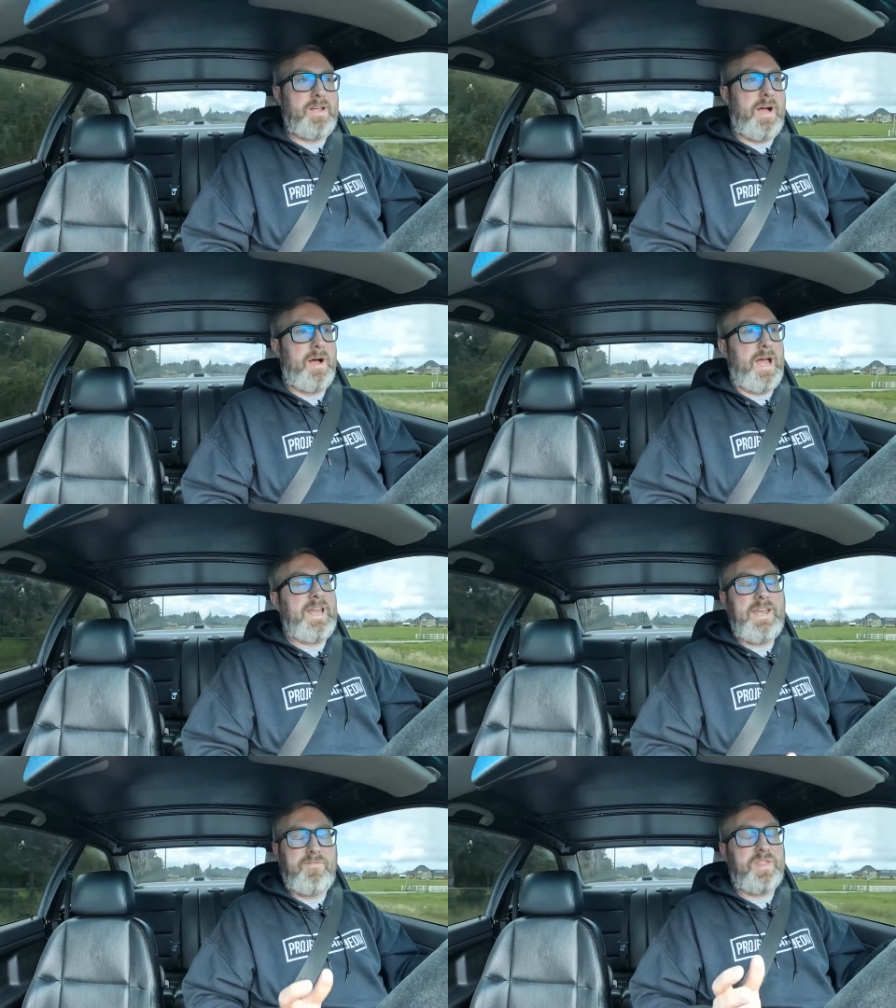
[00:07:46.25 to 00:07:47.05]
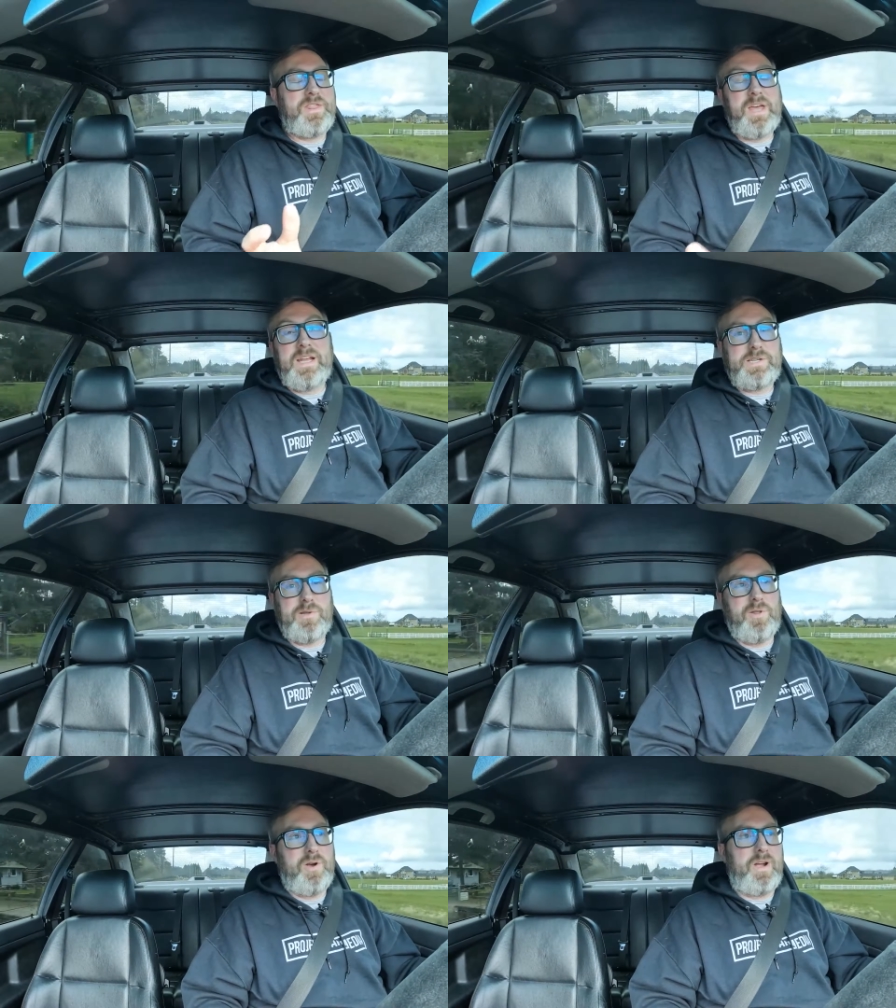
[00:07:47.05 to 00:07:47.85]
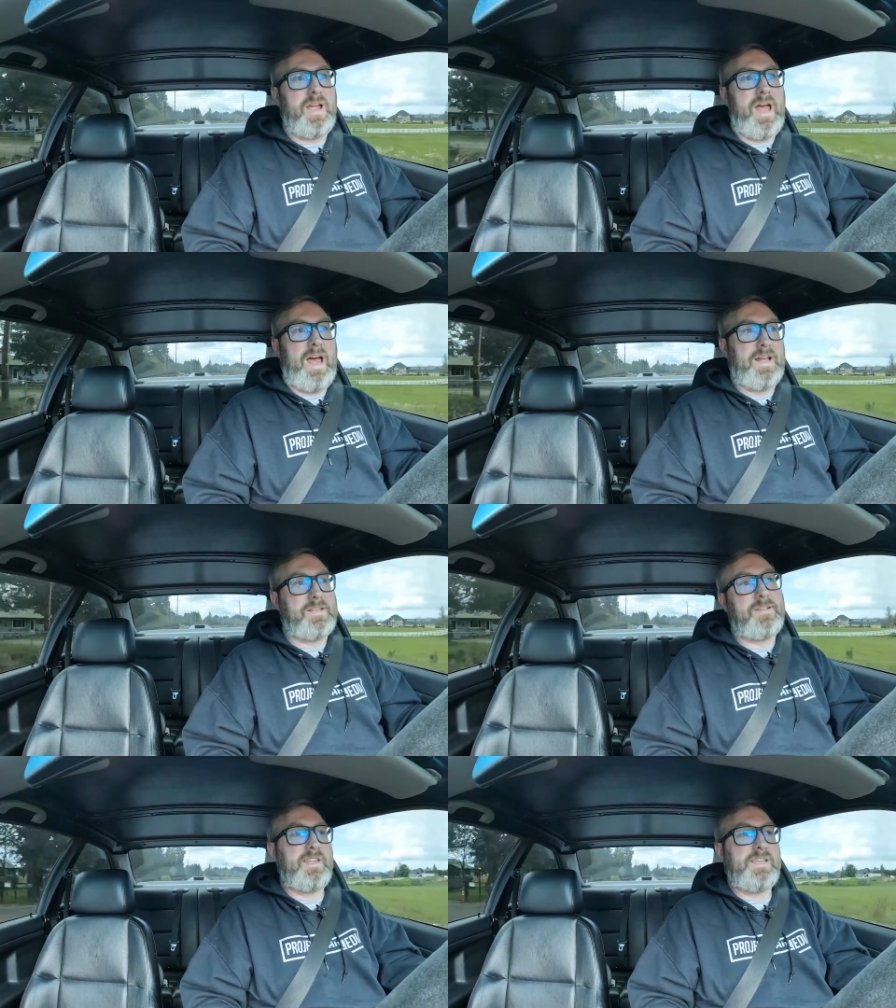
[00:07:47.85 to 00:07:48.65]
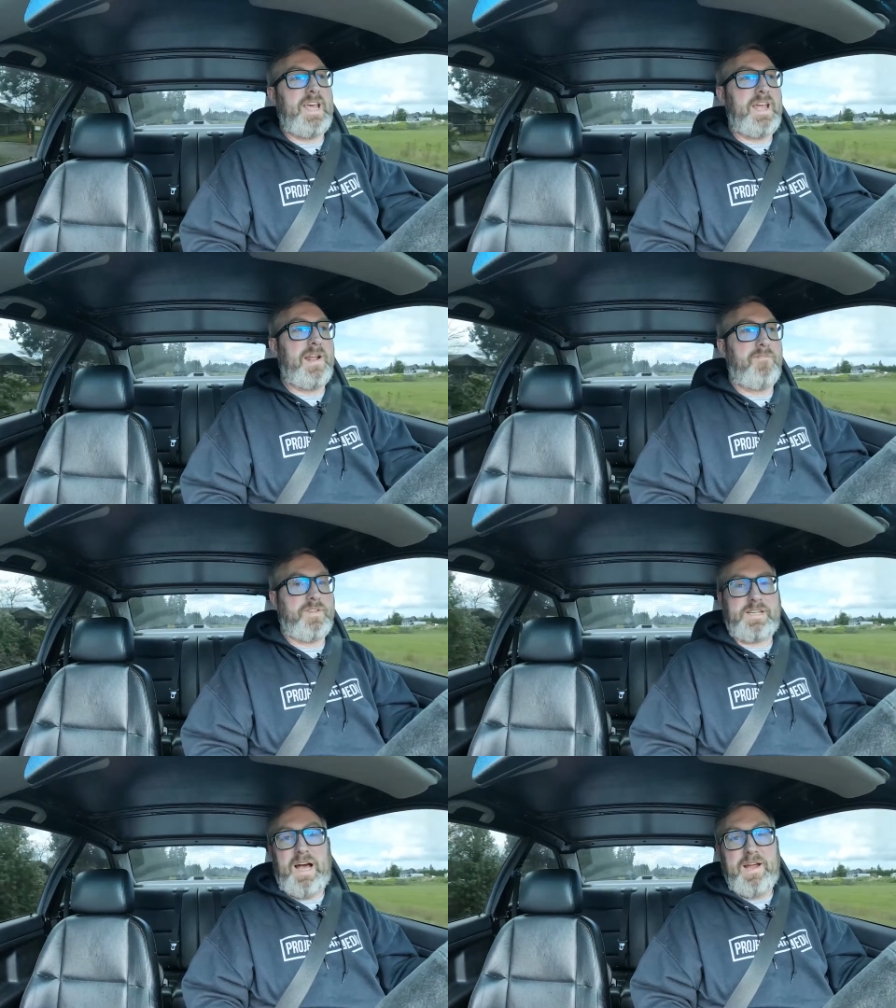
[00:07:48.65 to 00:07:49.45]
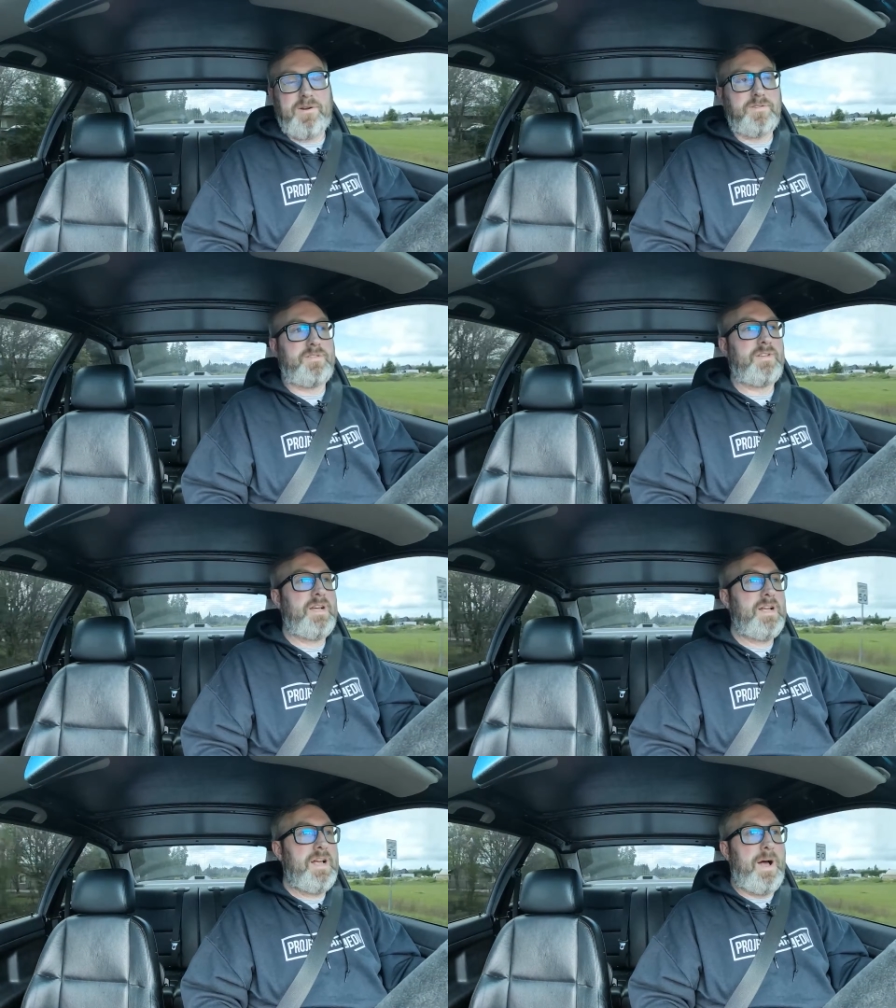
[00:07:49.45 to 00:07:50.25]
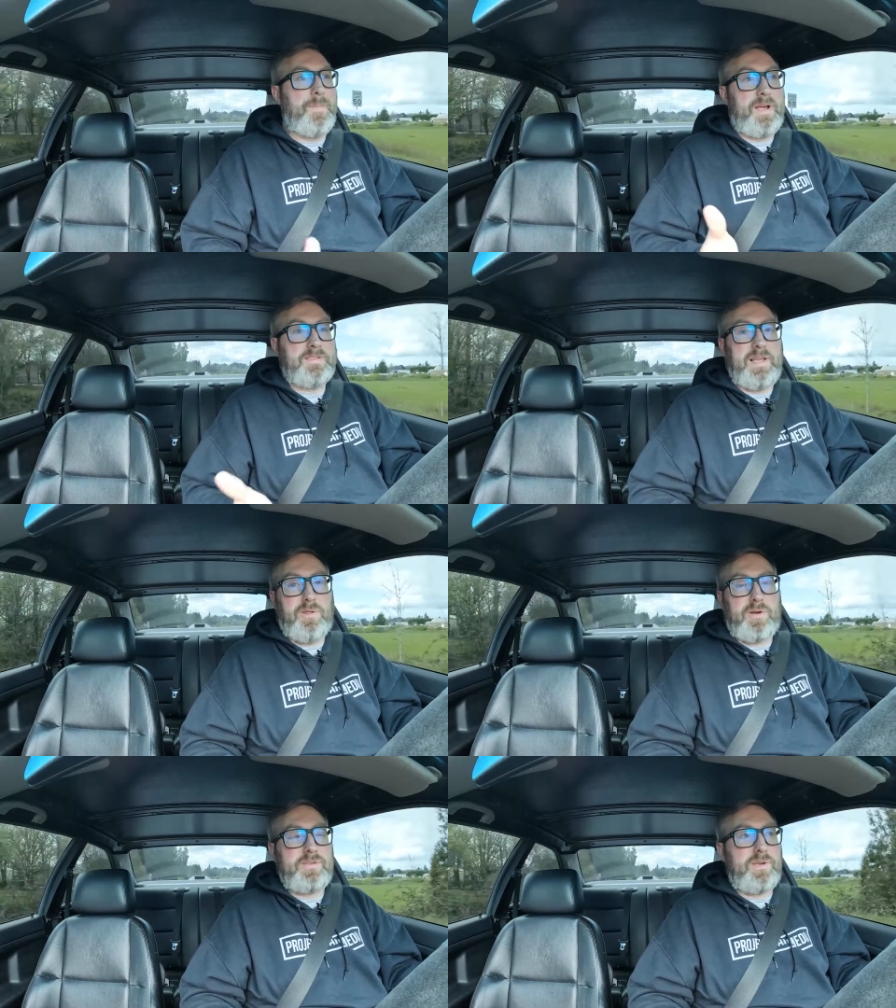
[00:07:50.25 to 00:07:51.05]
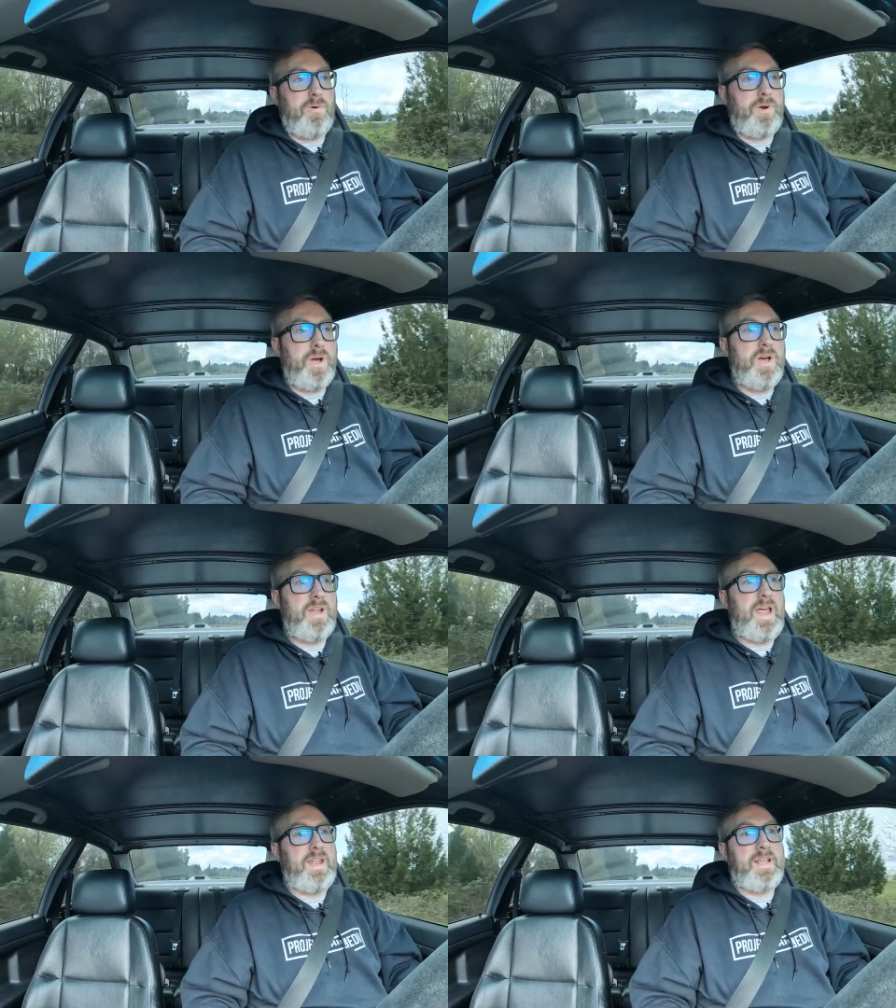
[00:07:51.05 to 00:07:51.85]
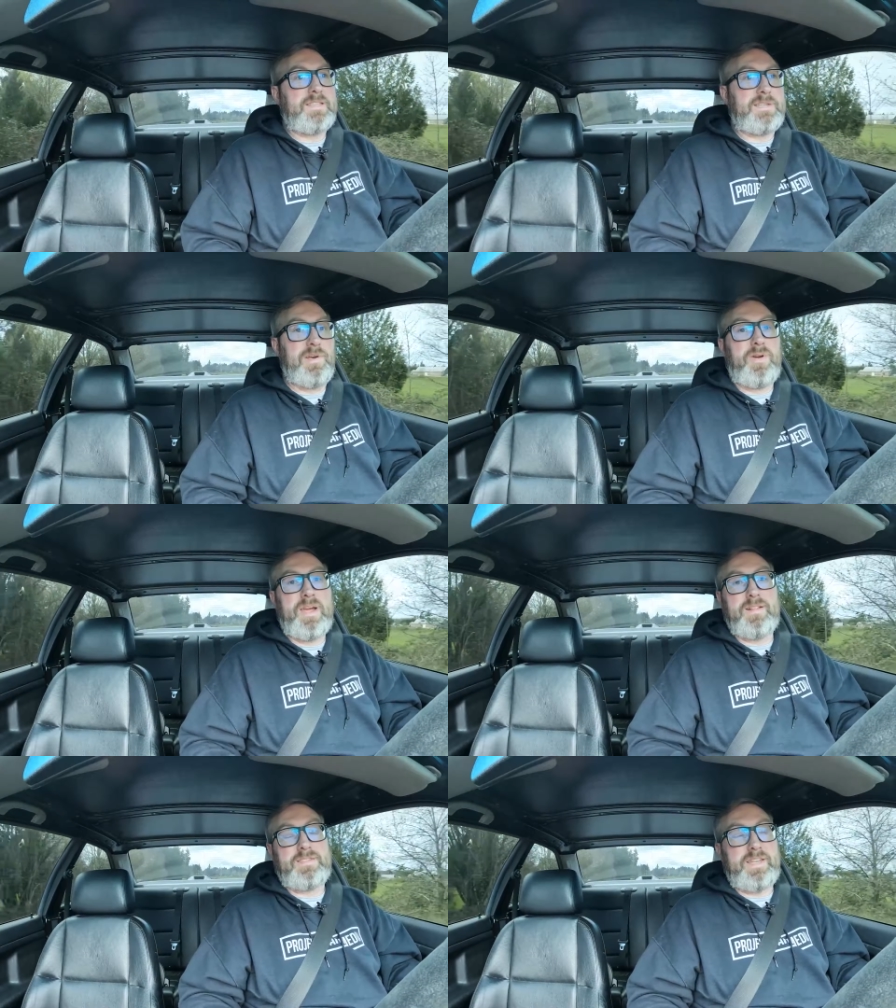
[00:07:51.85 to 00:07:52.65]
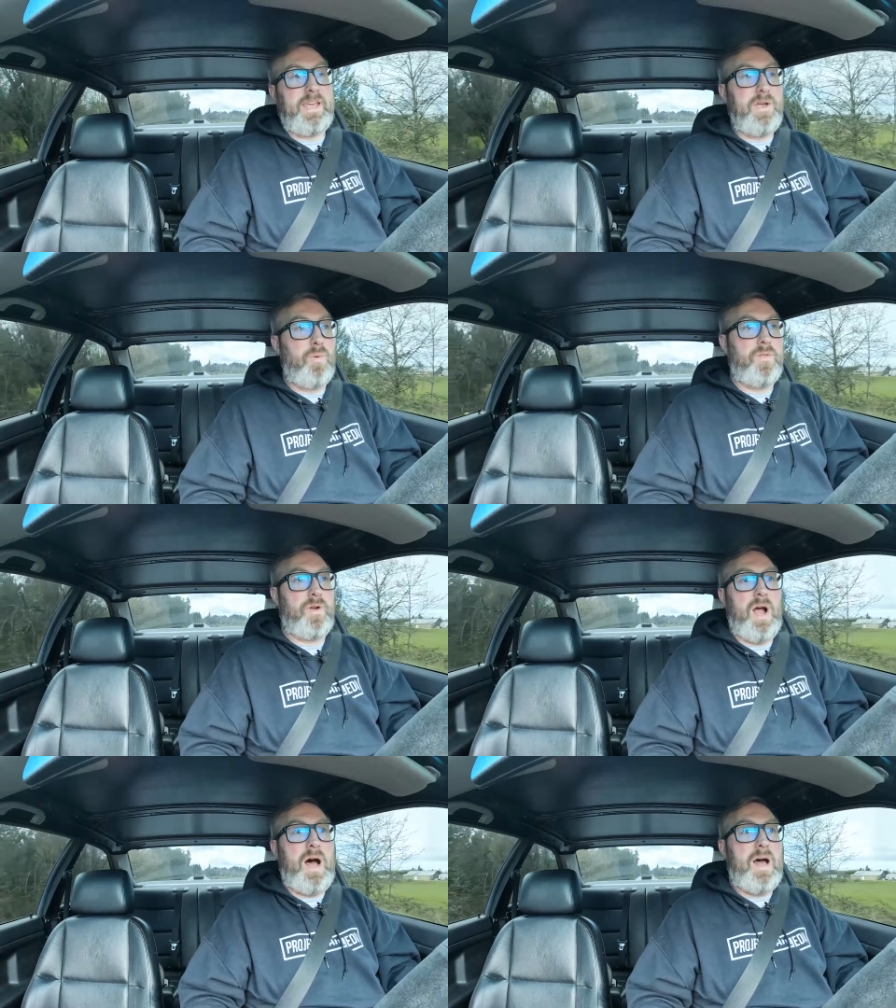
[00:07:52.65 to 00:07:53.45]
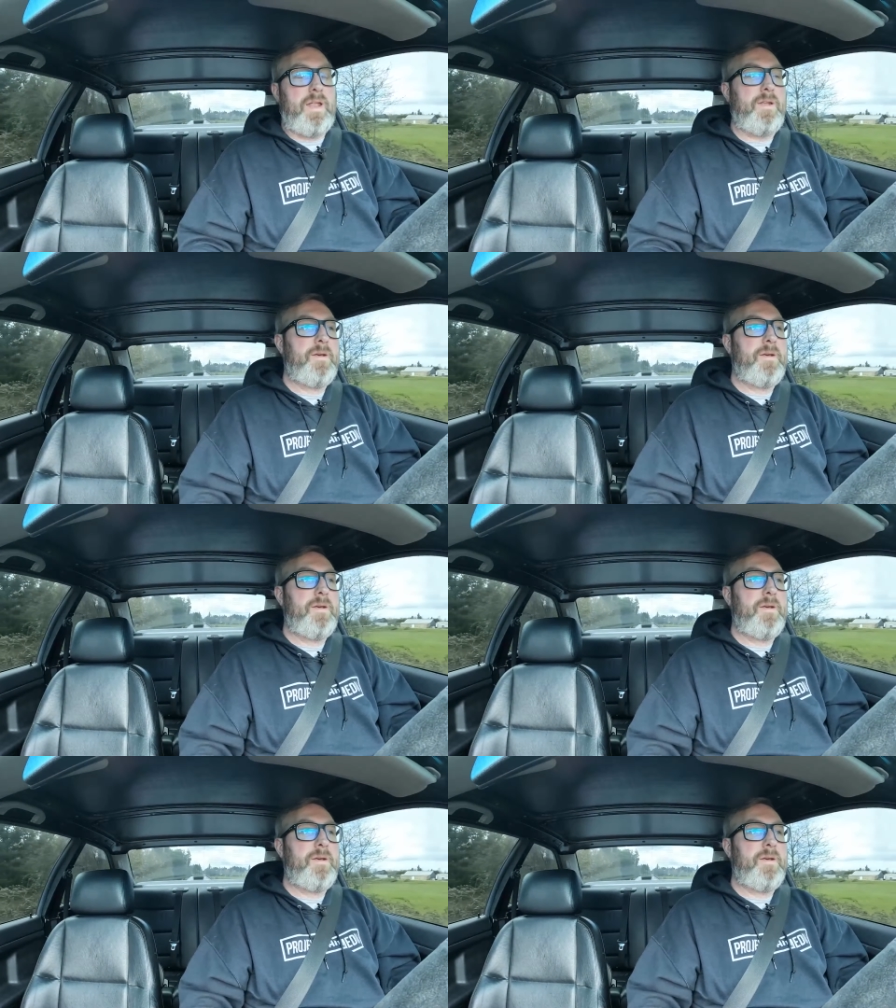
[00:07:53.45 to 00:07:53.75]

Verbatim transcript: I didn't even think to look at the date of the tires because they look so good and they still get sticky when they're hot.